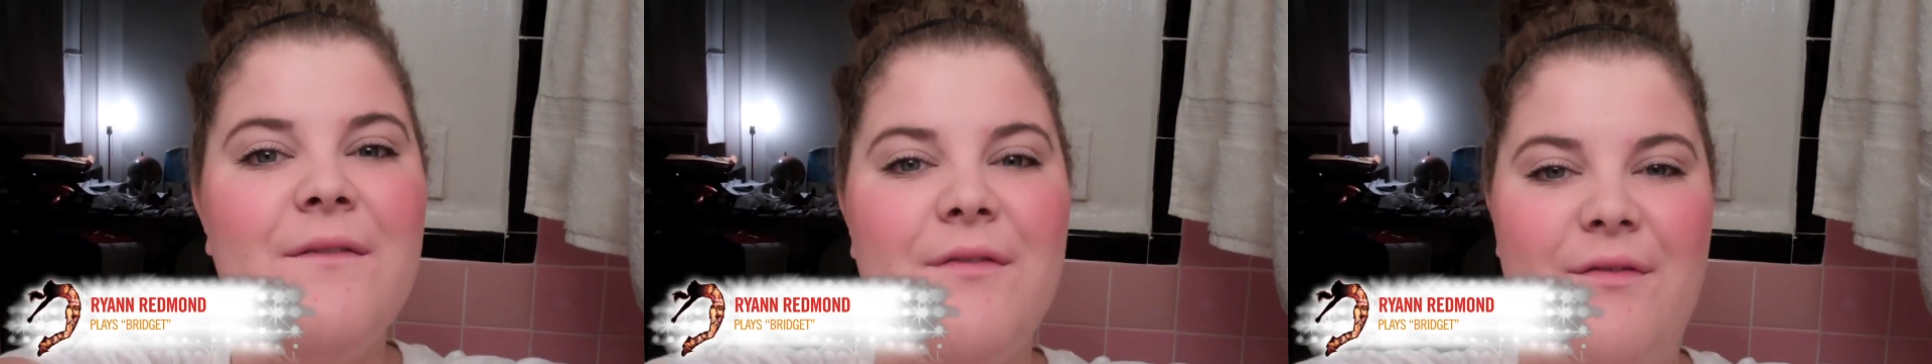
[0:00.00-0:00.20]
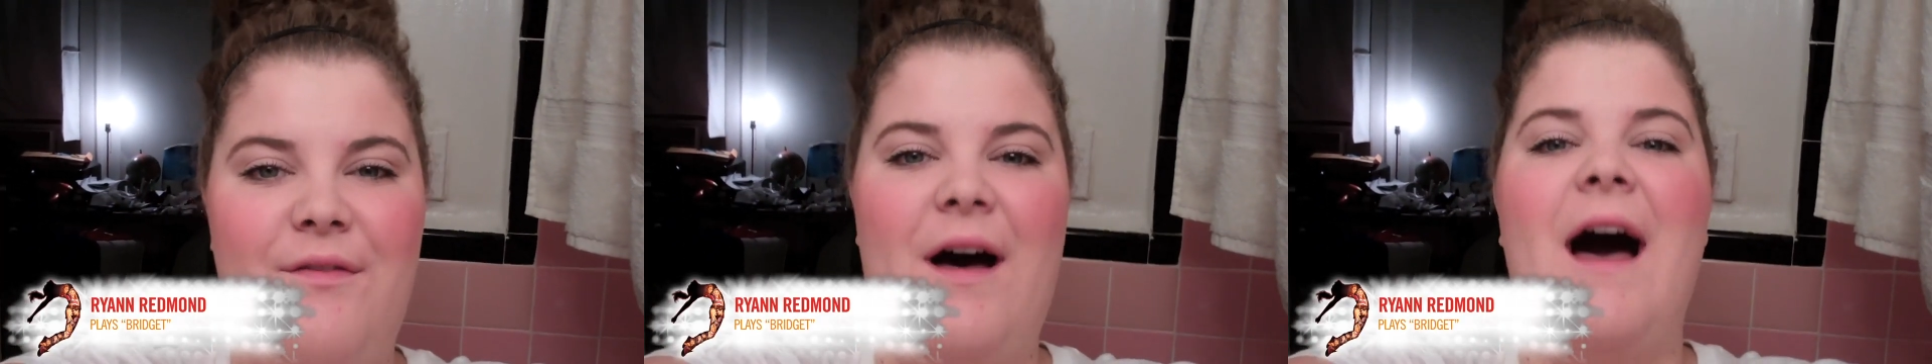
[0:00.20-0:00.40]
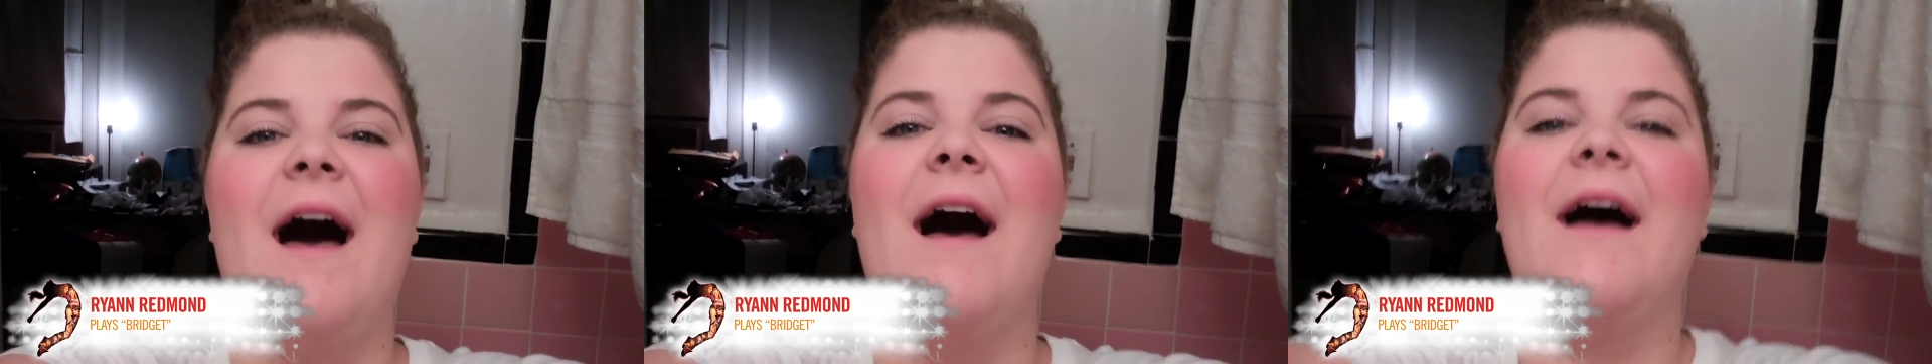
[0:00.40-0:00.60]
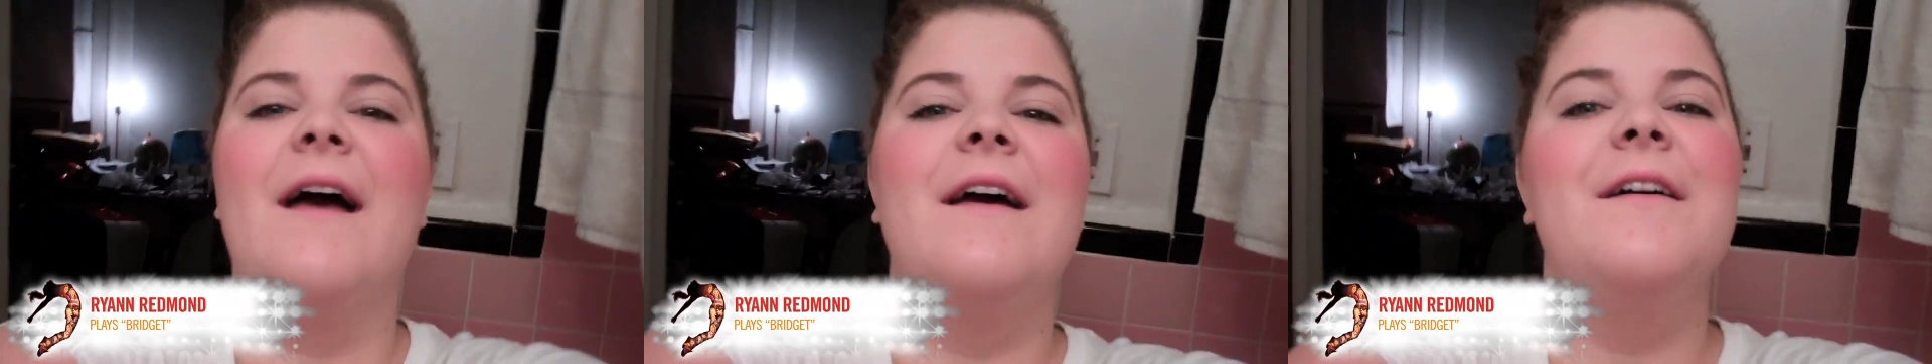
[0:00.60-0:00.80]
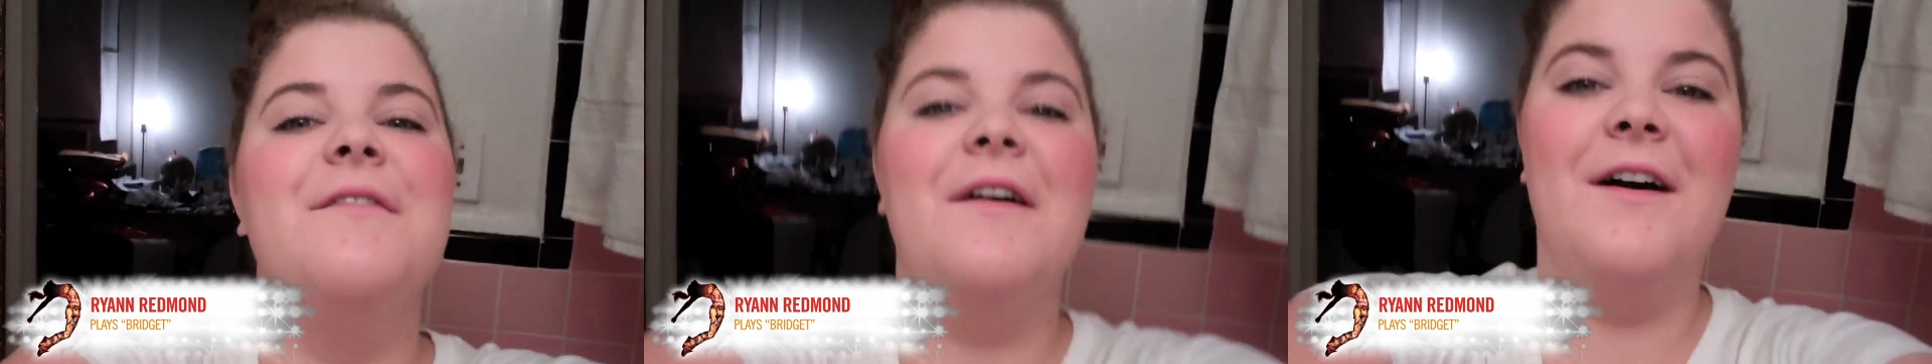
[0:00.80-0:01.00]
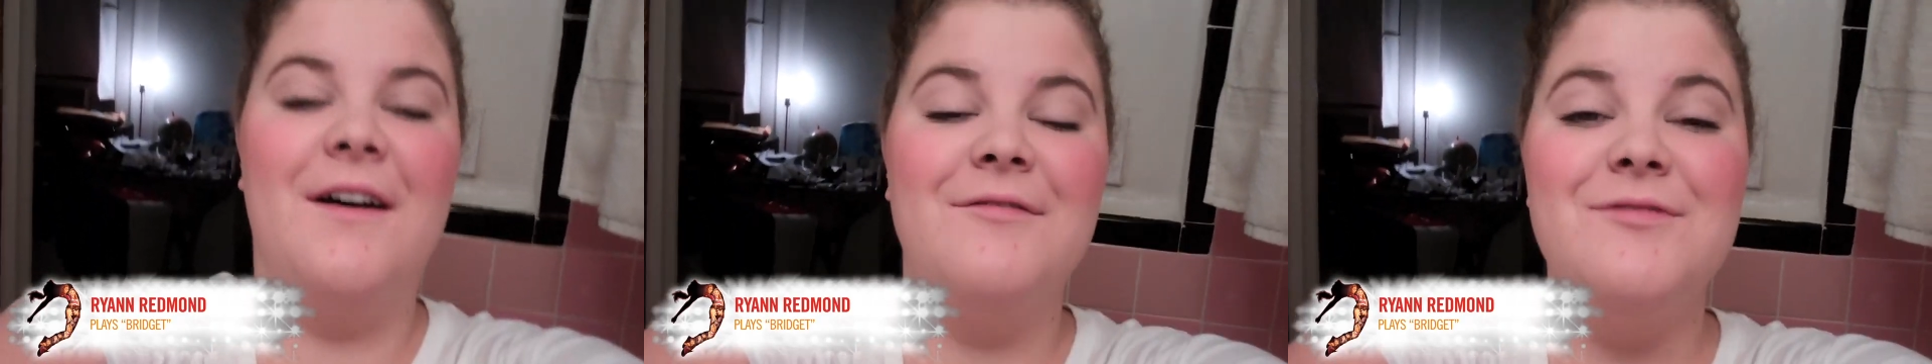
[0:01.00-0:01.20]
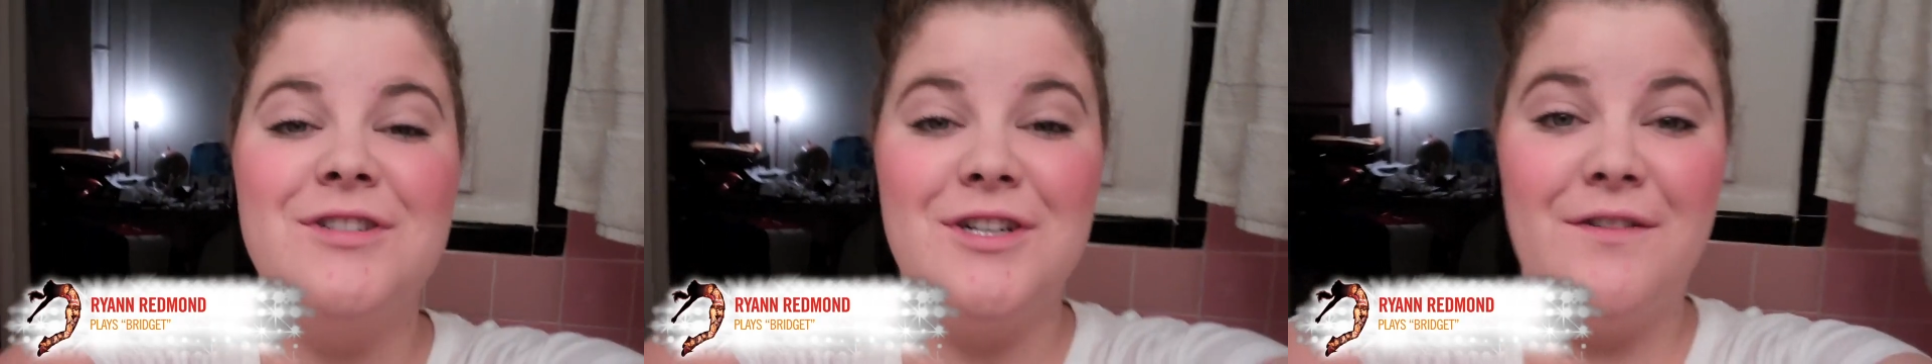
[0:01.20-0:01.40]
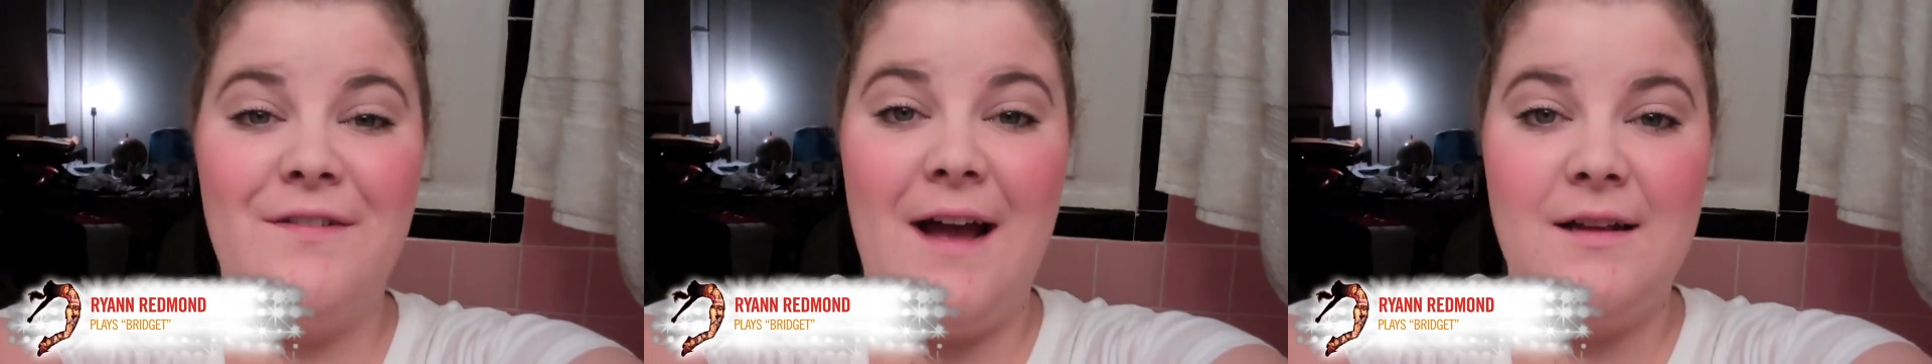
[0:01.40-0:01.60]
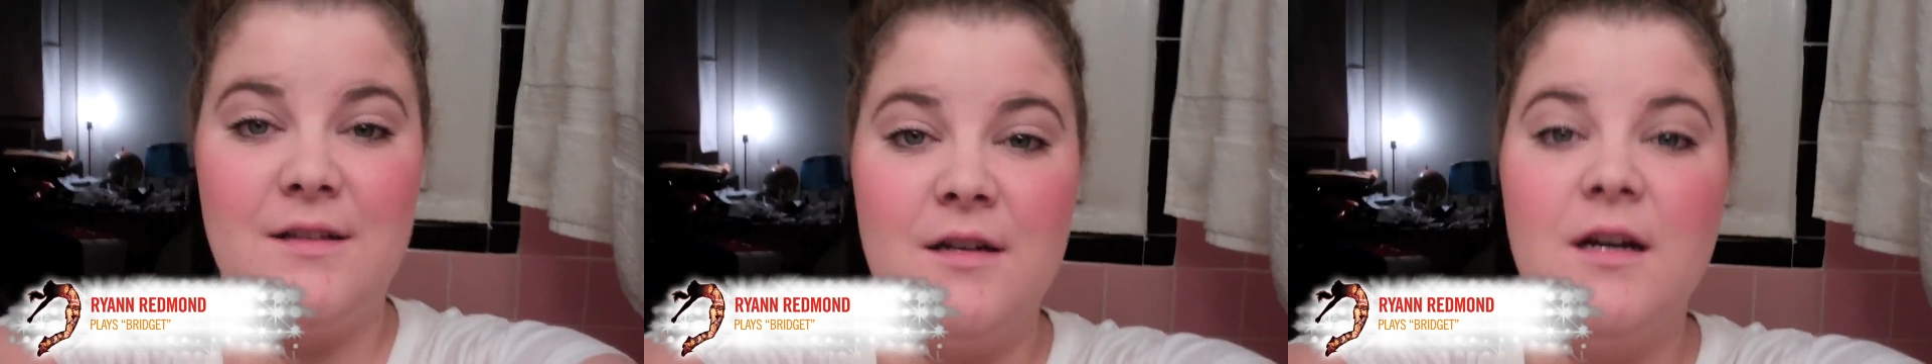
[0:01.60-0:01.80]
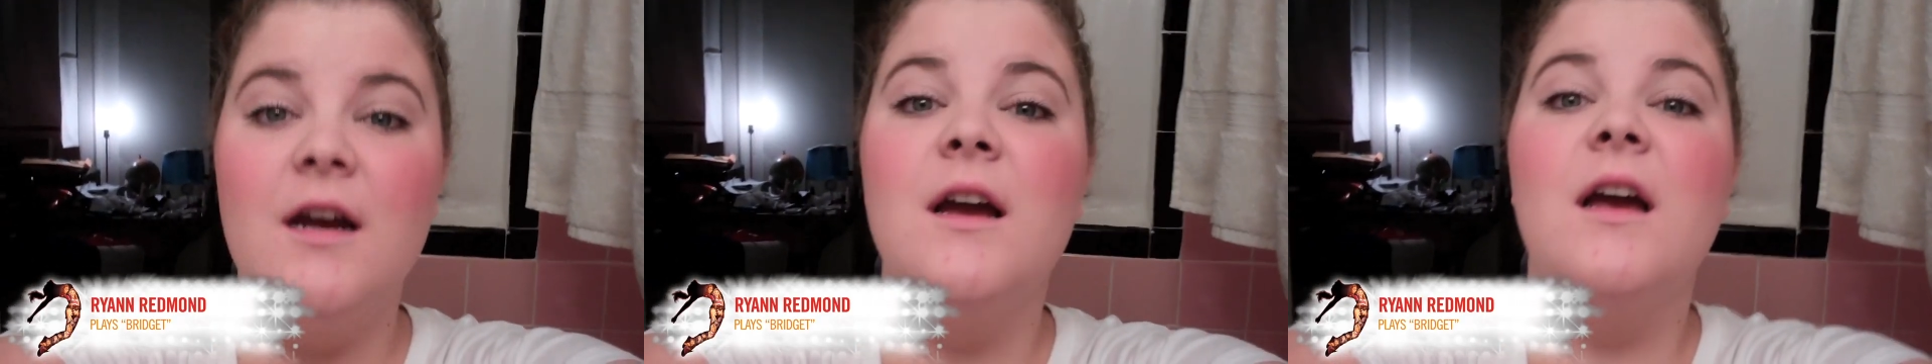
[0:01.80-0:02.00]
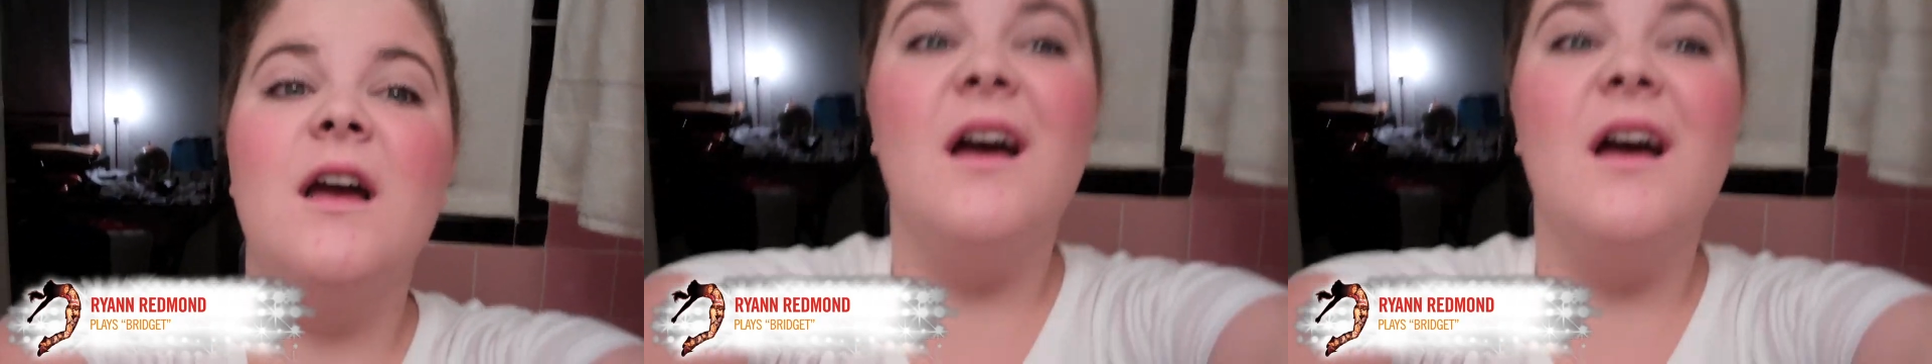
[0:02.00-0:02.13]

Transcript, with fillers: 5 of Cheer Factor.